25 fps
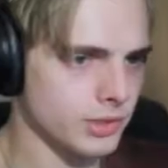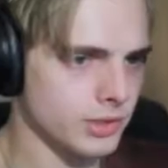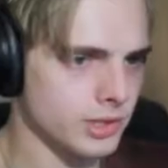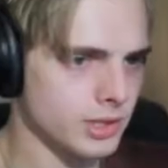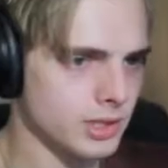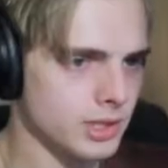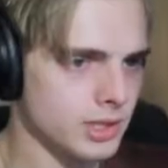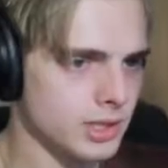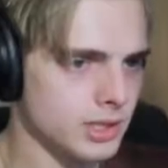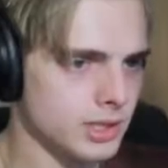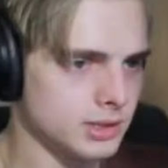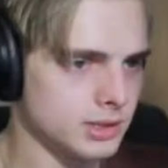
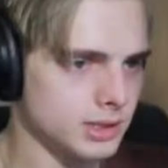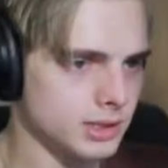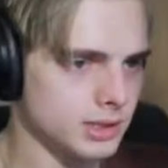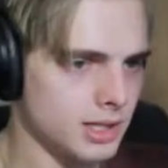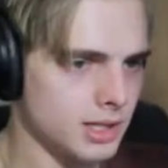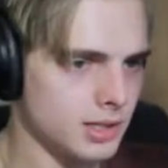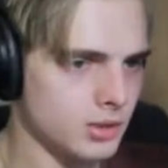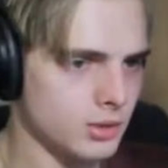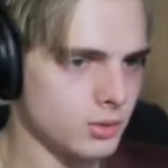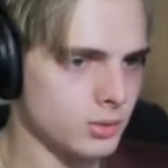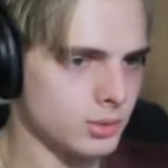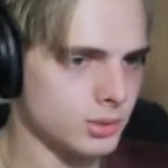There's a
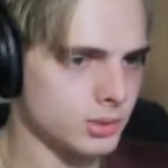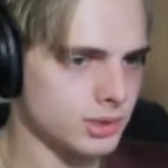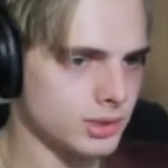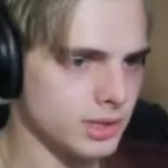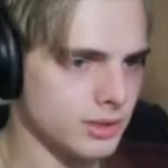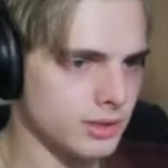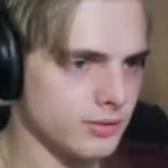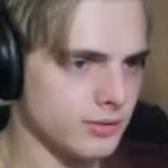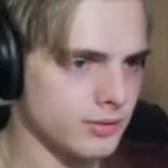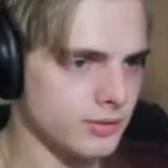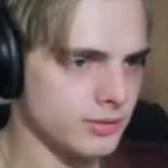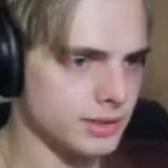lot of cool
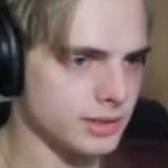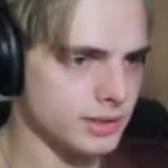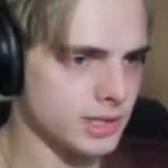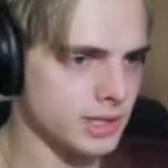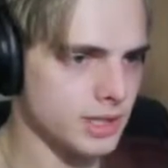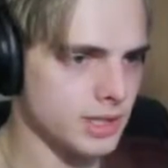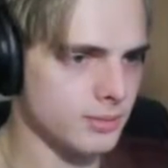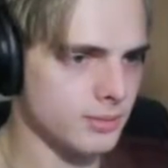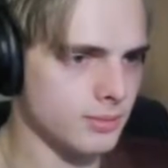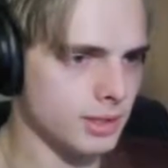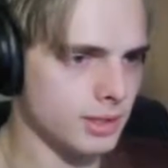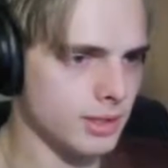stuff in this
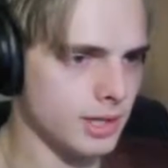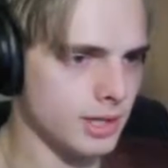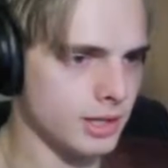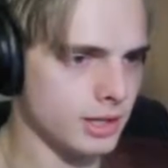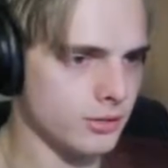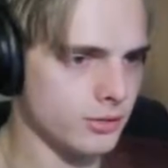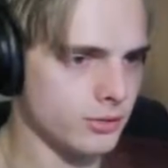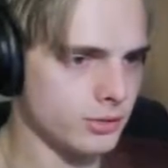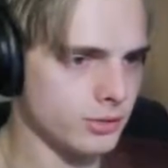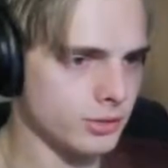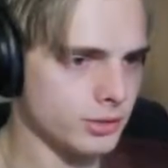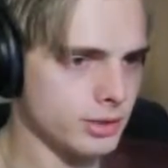game.
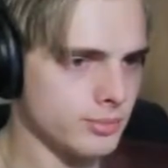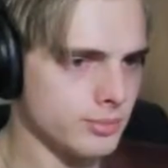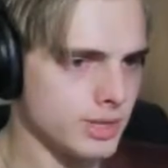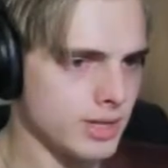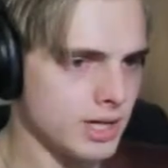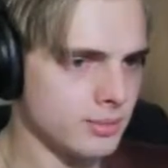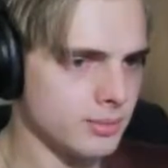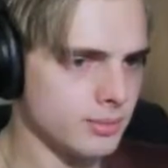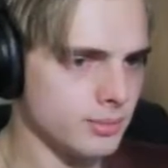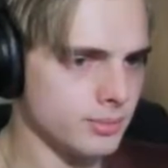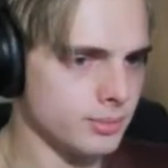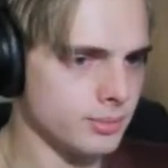I don't really
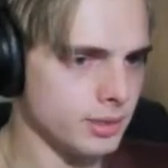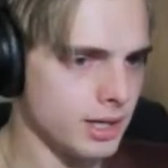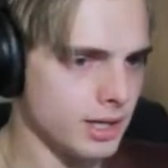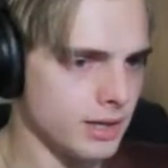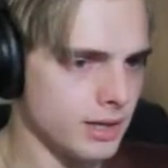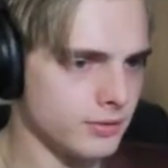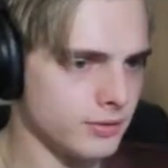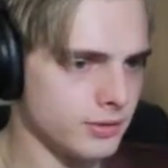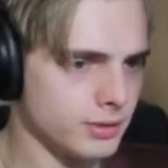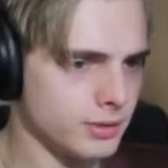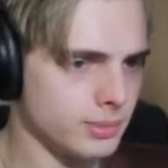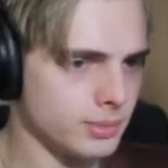mind
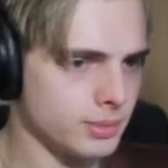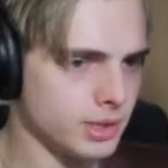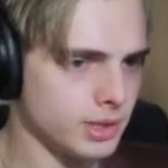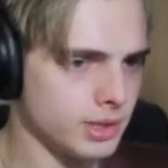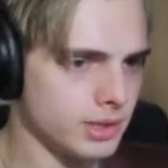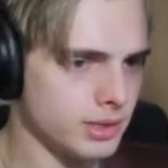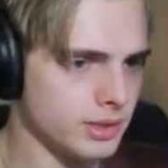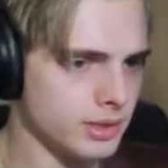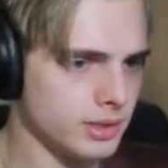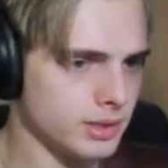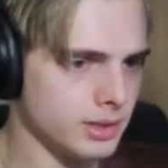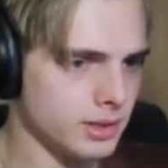having to
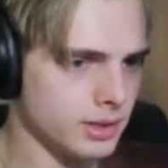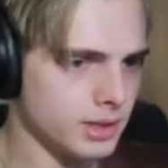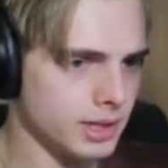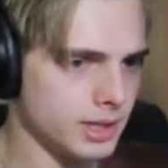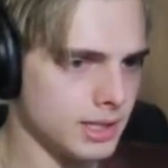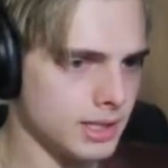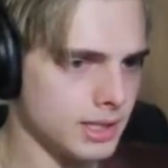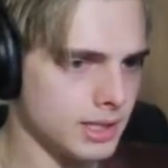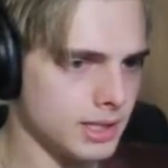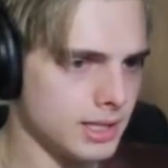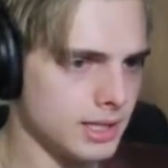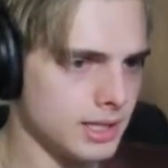play it like
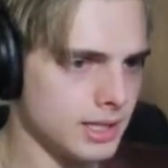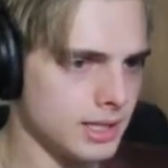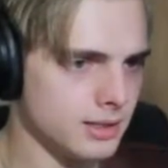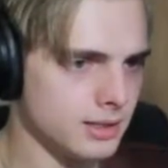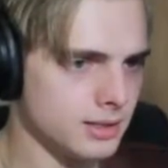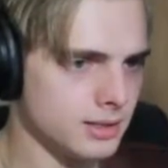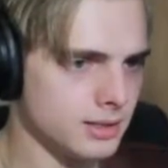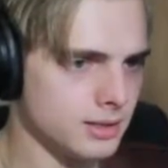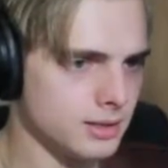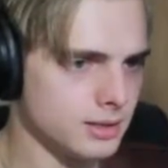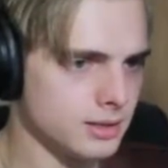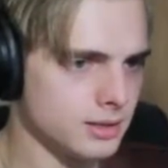again.